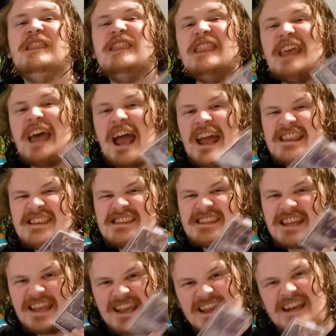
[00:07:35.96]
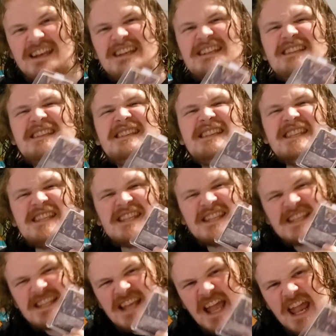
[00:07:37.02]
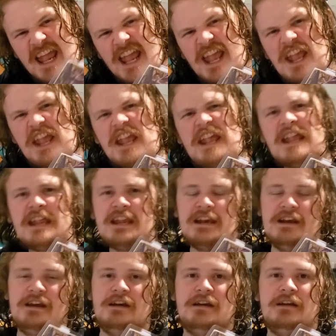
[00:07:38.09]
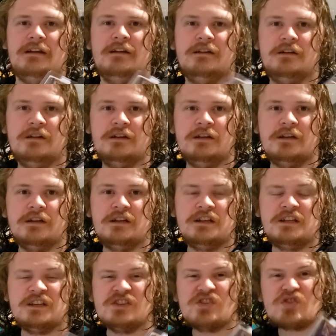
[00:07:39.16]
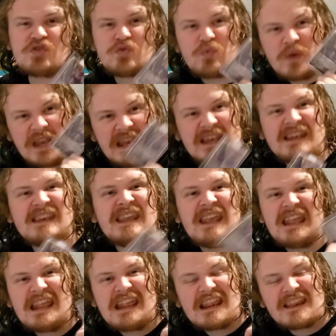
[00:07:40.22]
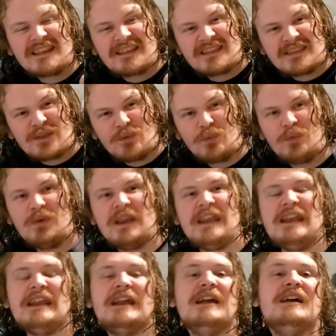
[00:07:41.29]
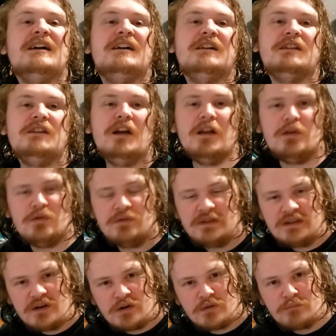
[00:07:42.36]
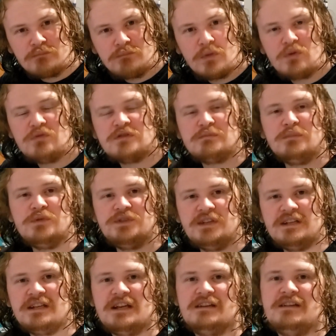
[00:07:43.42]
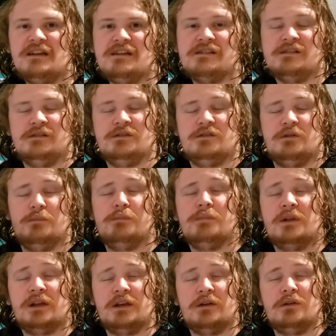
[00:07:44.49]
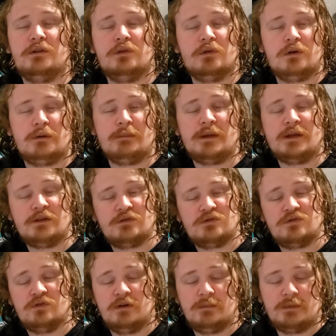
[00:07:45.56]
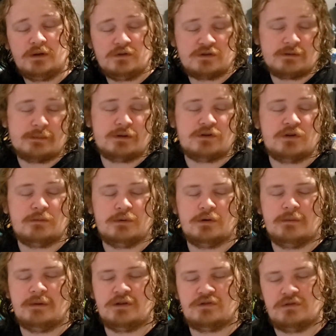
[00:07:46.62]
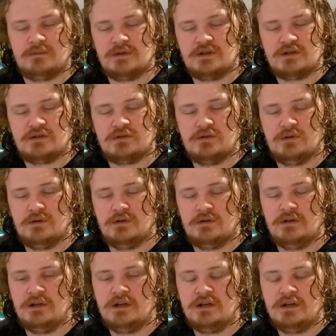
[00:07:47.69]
That's insane! 23! Not only are most multi-attack decks, unless you're playing Glory Maelstrom and you somehow turbo a Maelstrom into Soul,